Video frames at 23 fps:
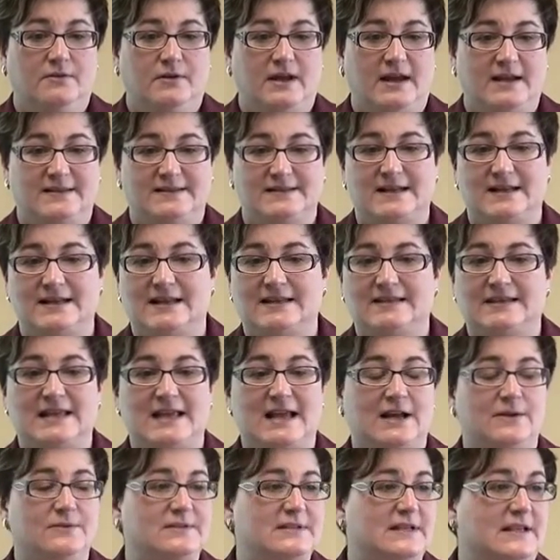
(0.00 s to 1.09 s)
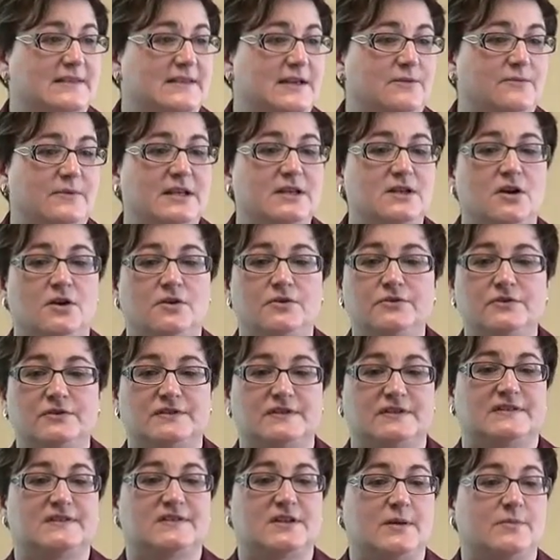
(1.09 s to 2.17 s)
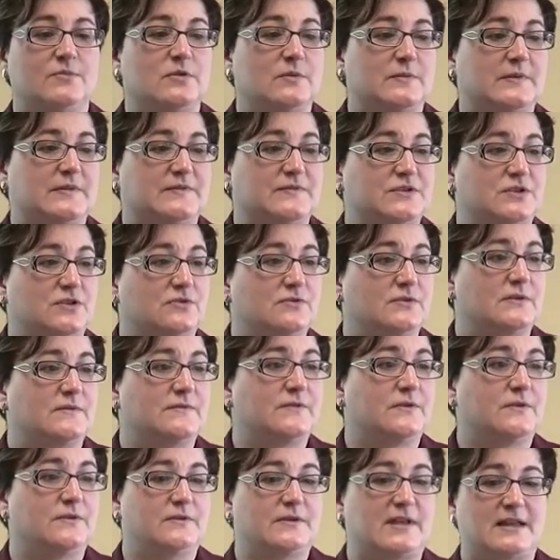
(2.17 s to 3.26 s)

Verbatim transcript: I said at the outset that we know there's a subgroup of children for,